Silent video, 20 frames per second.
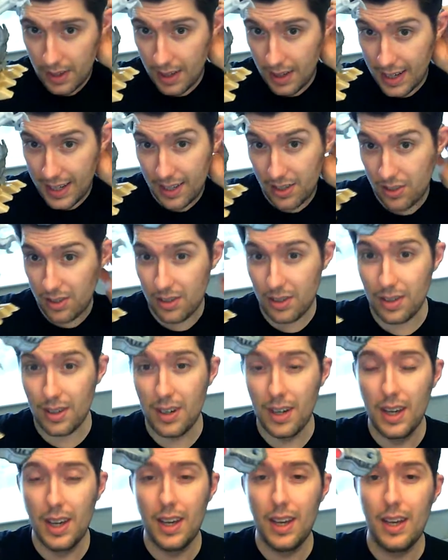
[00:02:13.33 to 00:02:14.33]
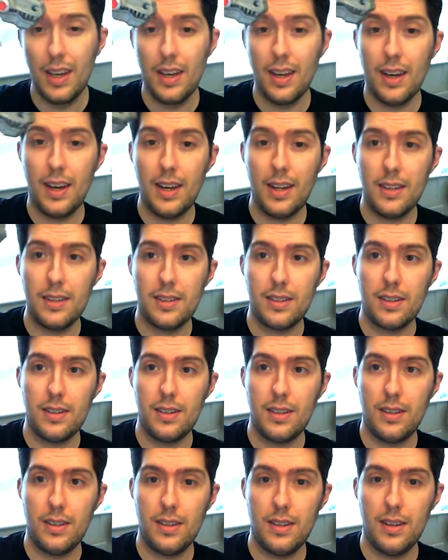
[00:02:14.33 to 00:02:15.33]
like so, and
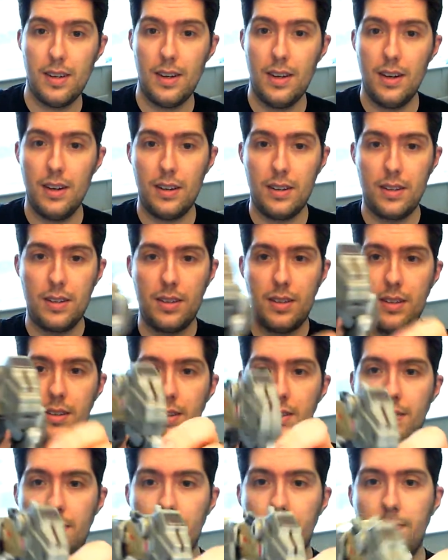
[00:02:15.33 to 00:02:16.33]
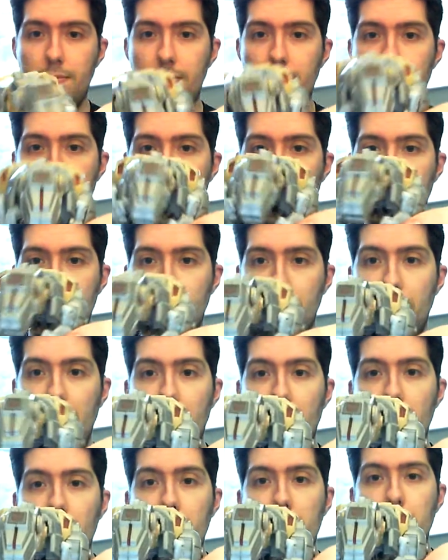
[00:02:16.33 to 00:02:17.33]
it looks,
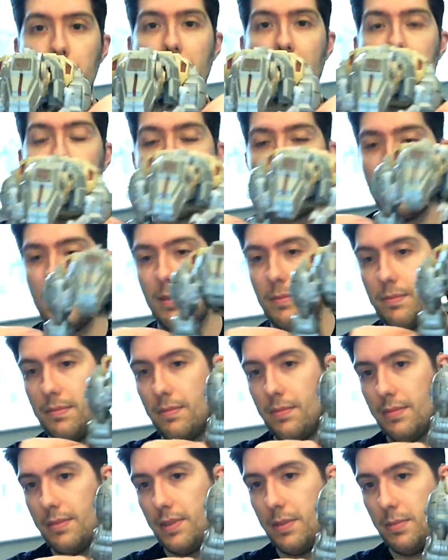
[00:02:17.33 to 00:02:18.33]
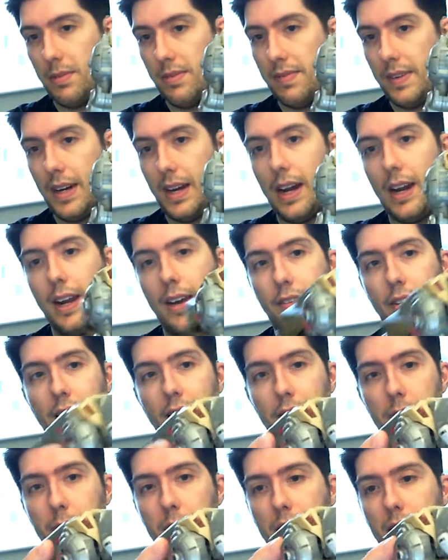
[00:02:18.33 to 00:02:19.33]
well, it looks better. To be fair, I never
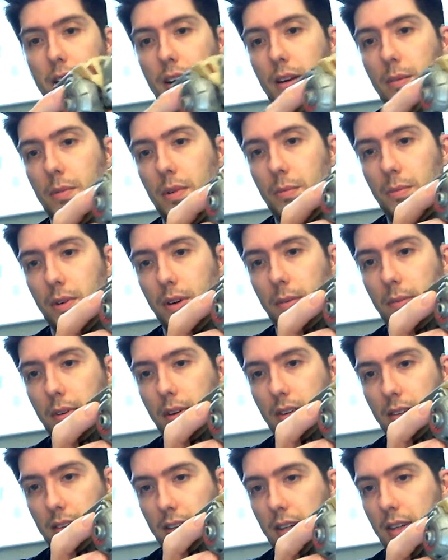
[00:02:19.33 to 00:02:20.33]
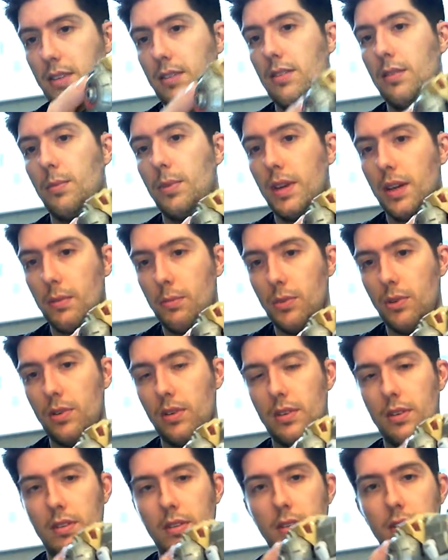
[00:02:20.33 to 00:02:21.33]
have them in Dinobot mode because it is the weaker
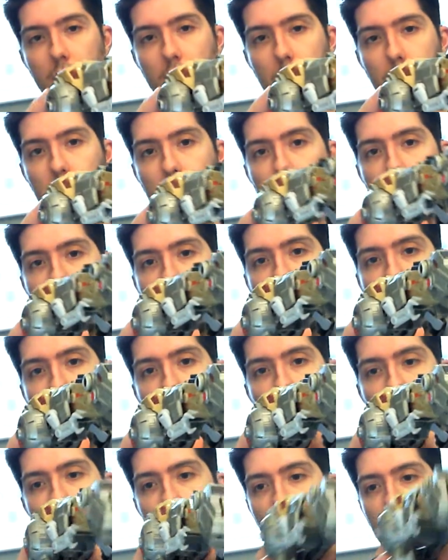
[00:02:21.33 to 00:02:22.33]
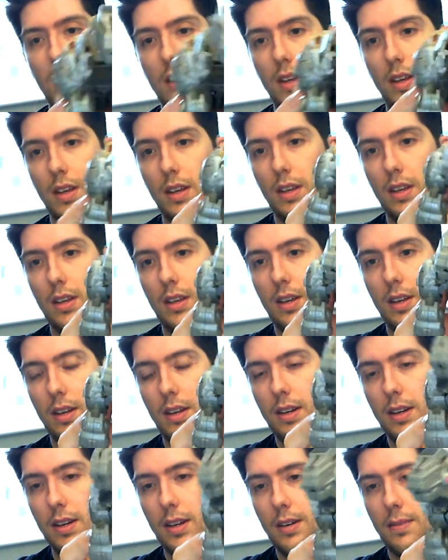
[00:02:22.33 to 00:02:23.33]
mode. It's not particularly good.
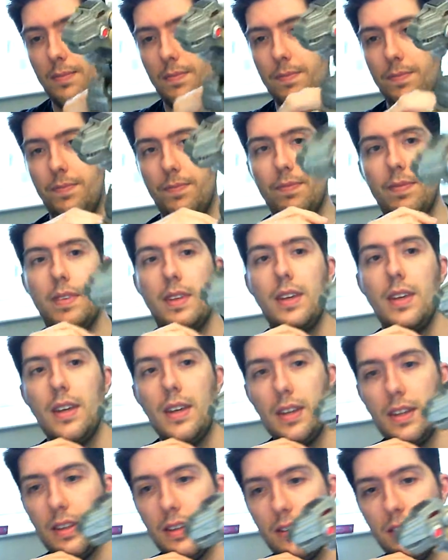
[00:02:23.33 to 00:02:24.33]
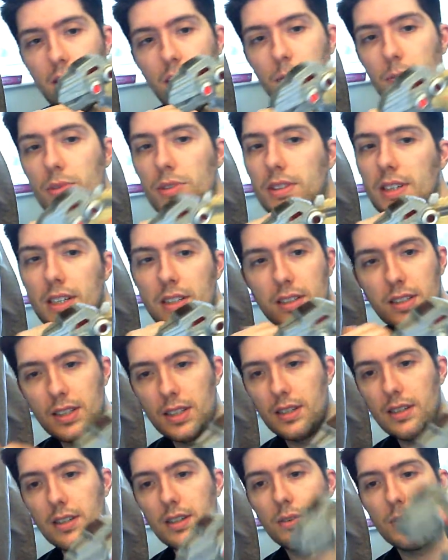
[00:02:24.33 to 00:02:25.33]
There's not much else you
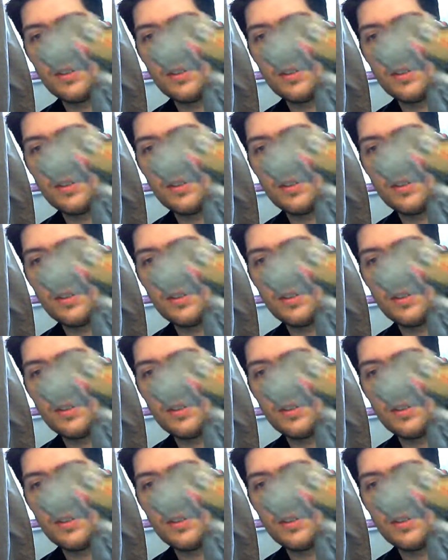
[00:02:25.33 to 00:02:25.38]
can do,